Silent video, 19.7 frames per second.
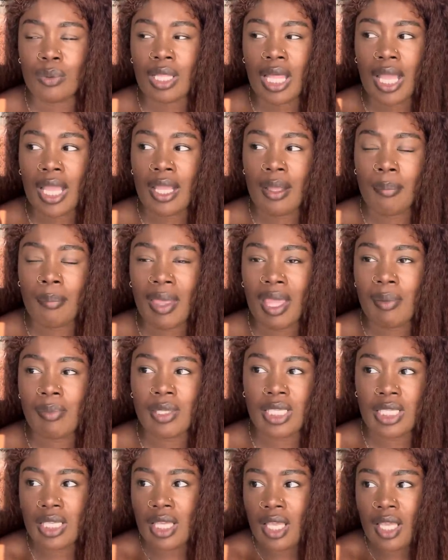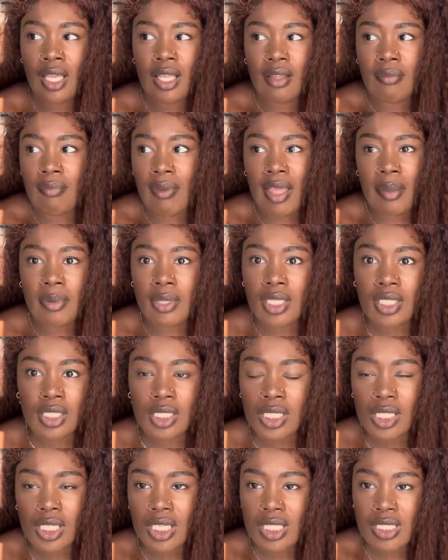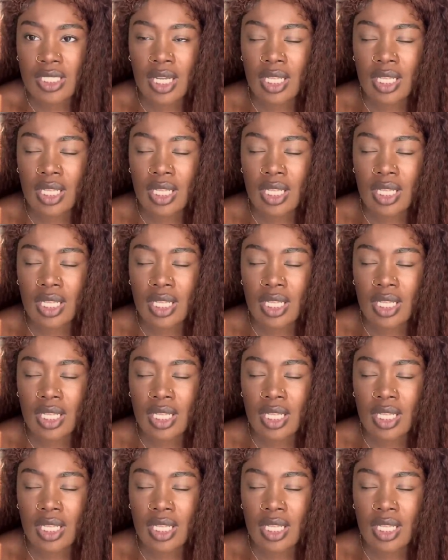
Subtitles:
Like, maybe it's